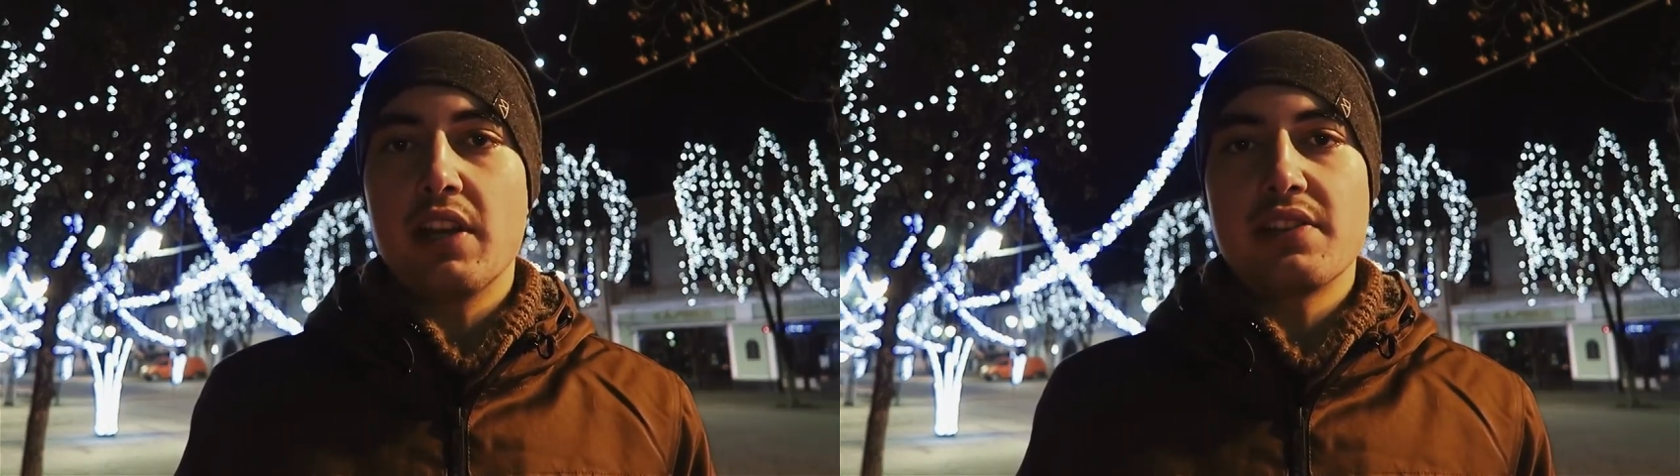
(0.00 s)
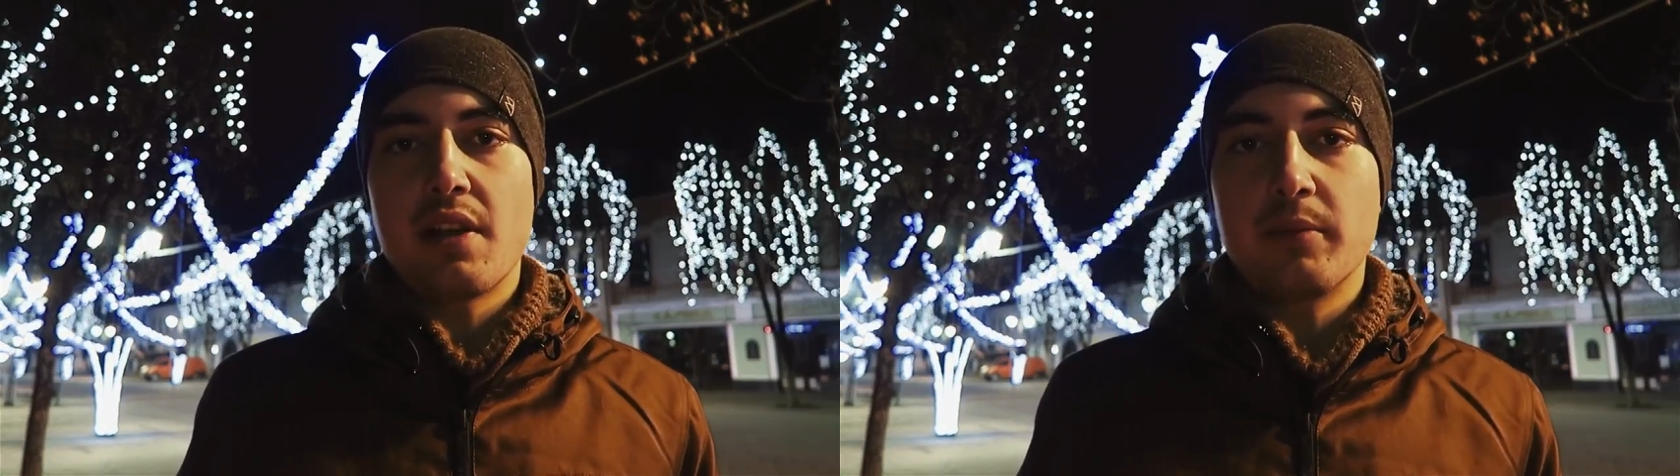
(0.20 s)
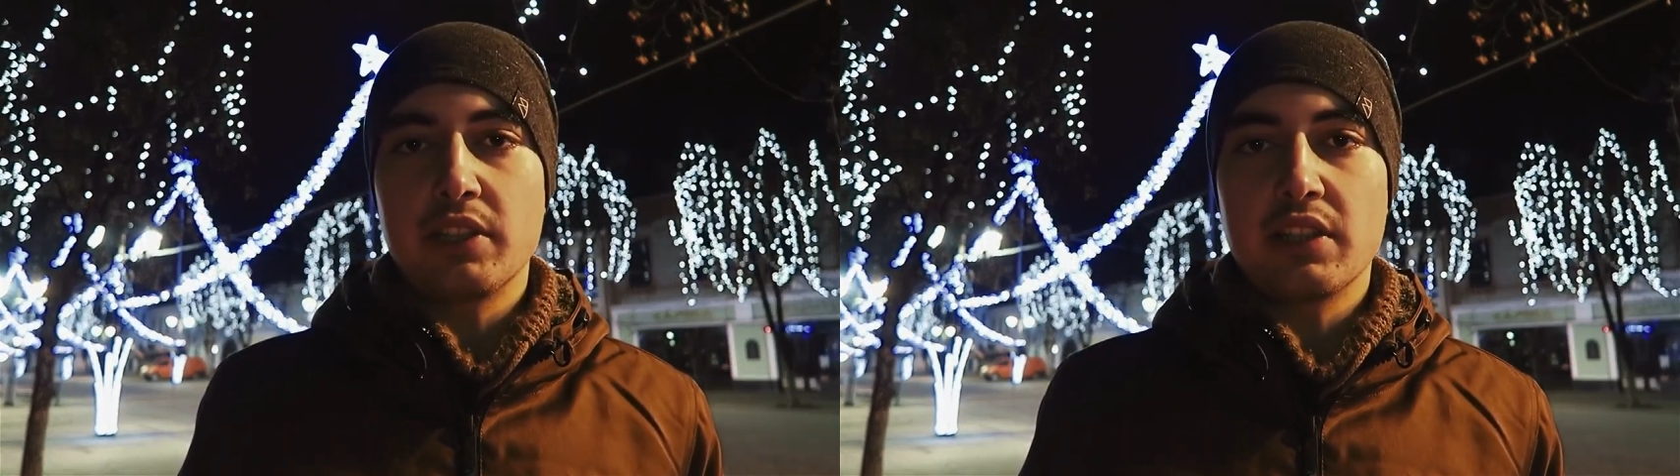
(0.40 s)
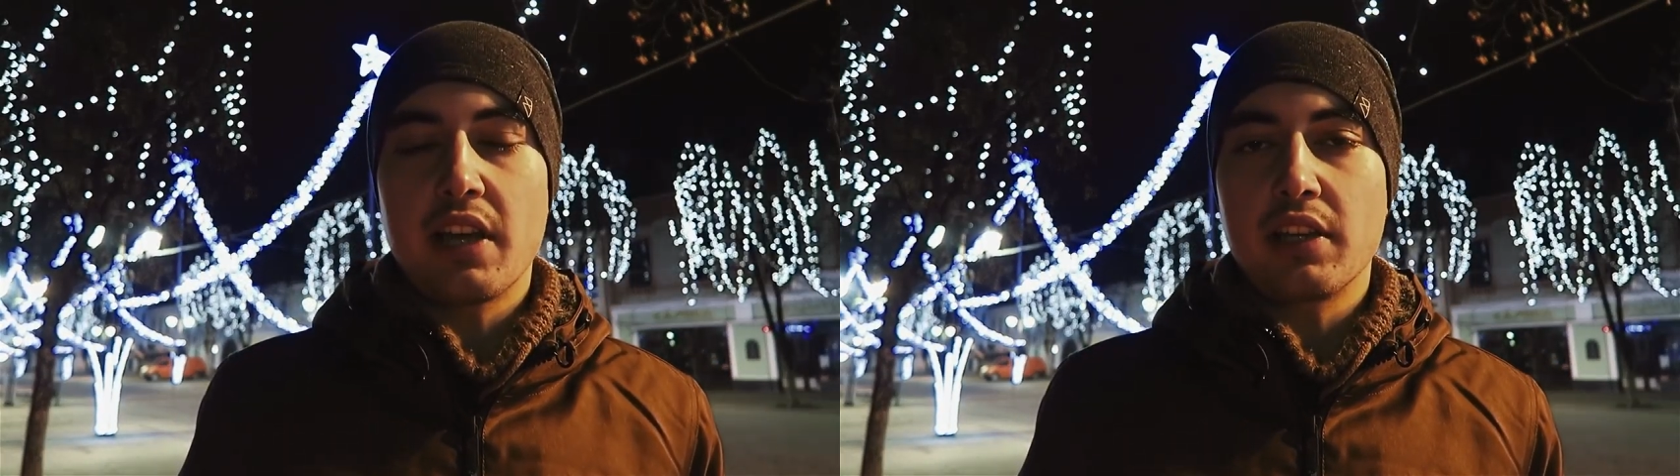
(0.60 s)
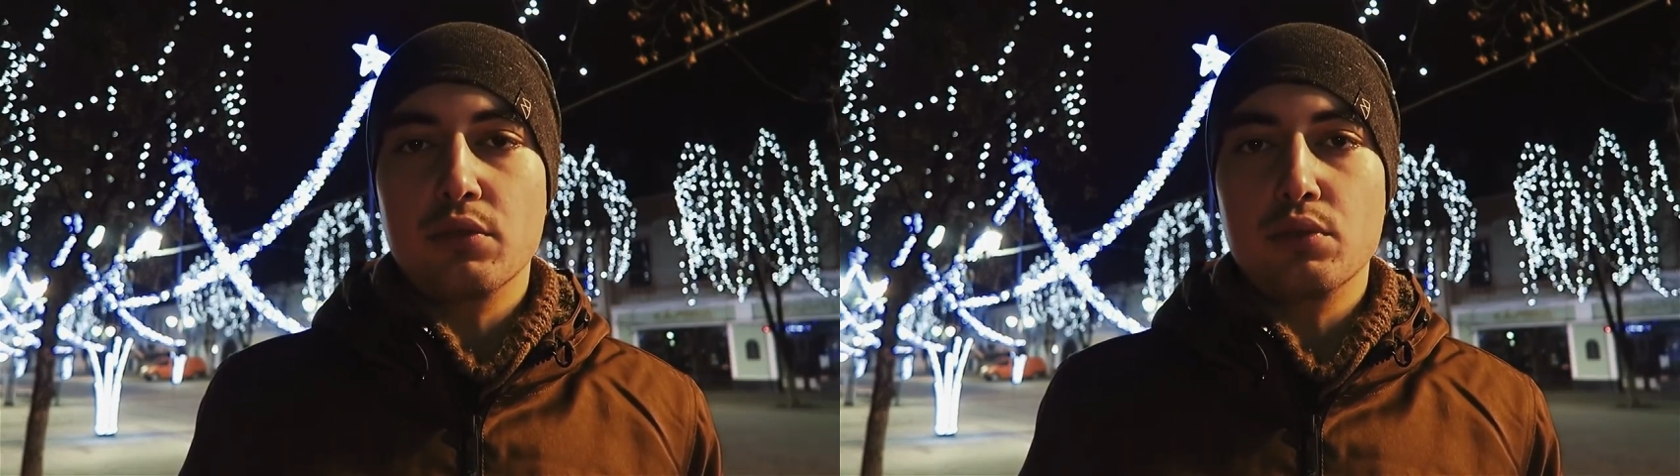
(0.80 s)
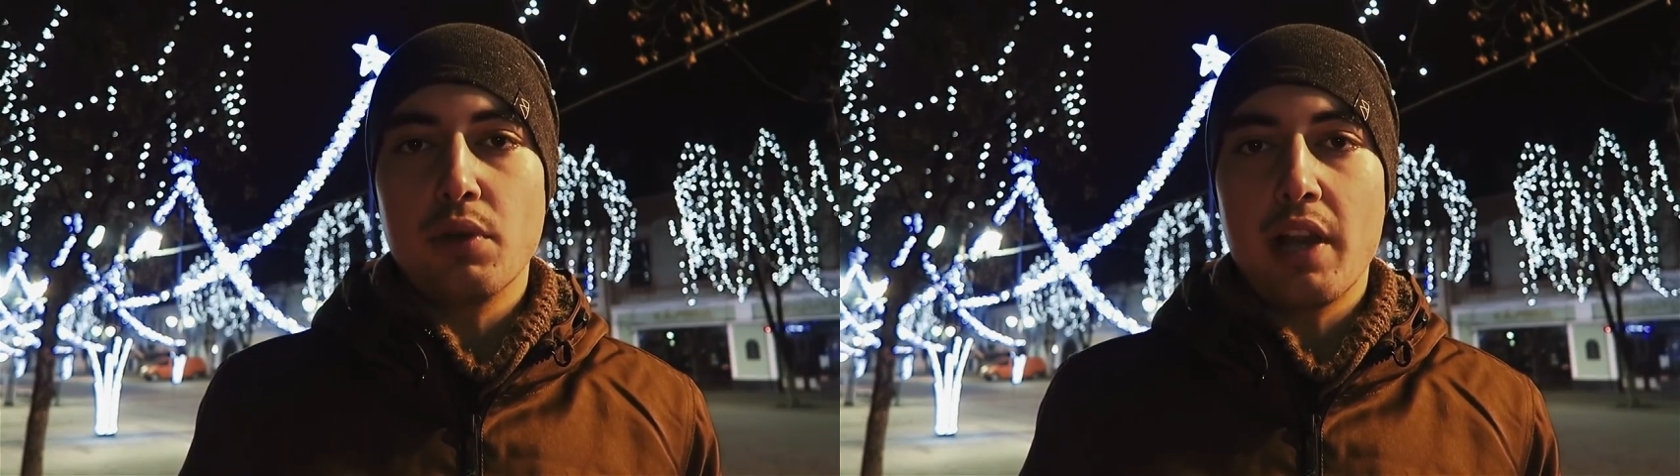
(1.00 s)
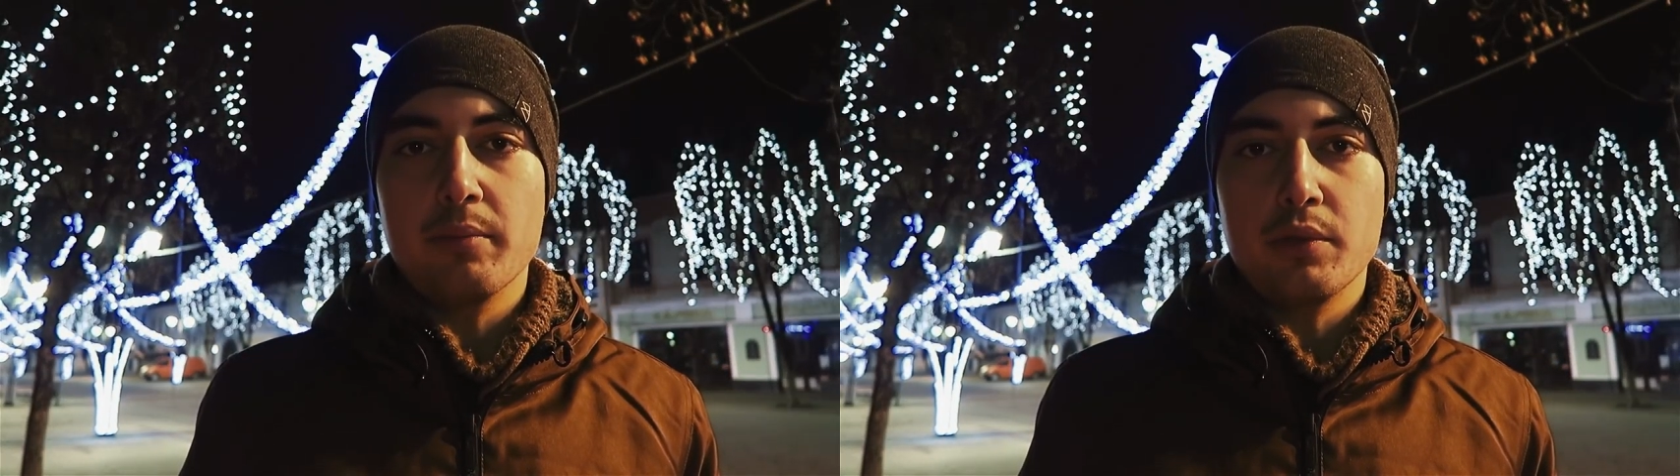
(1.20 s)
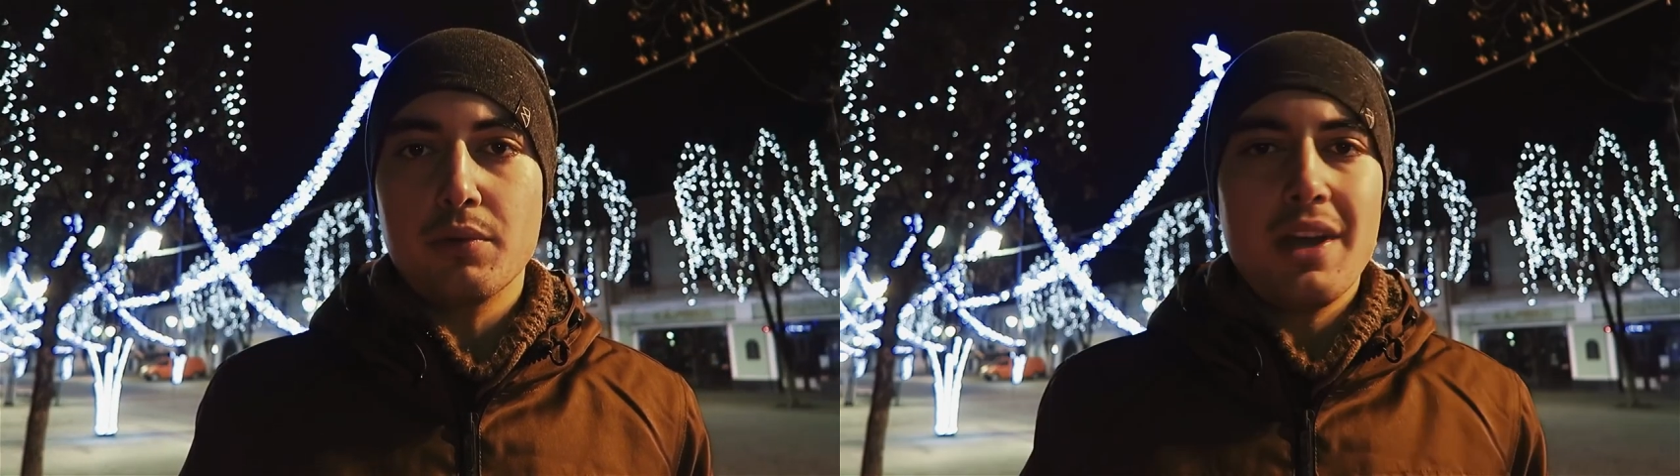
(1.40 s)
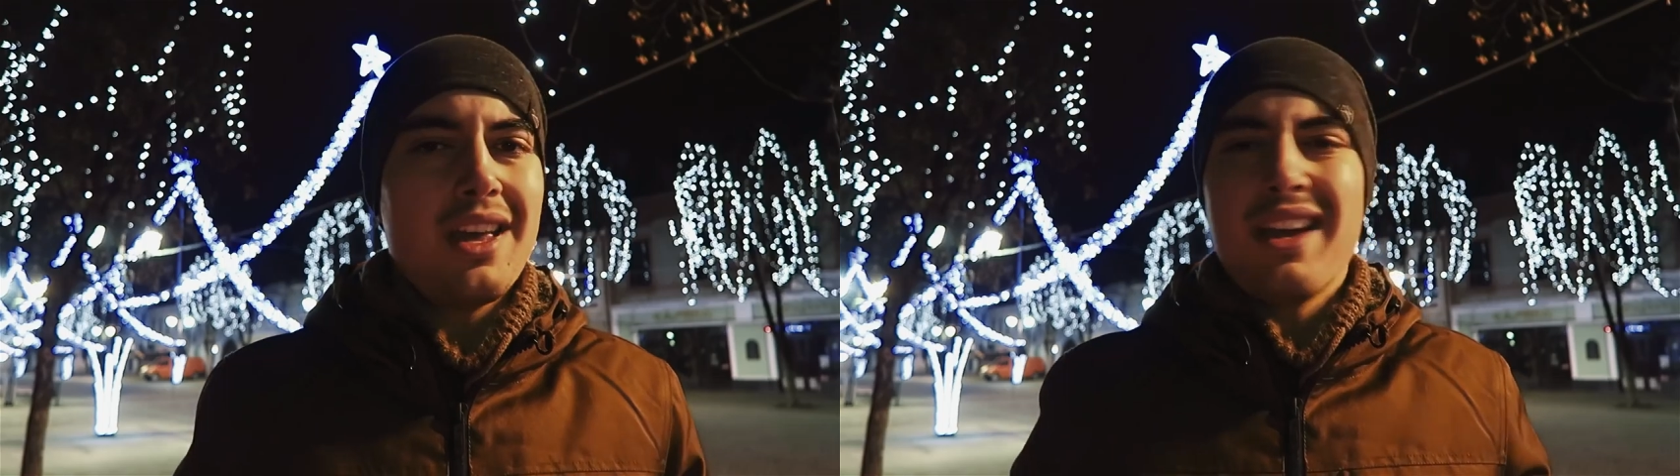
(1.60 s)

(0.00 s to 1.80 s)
there is something that I can do to help you.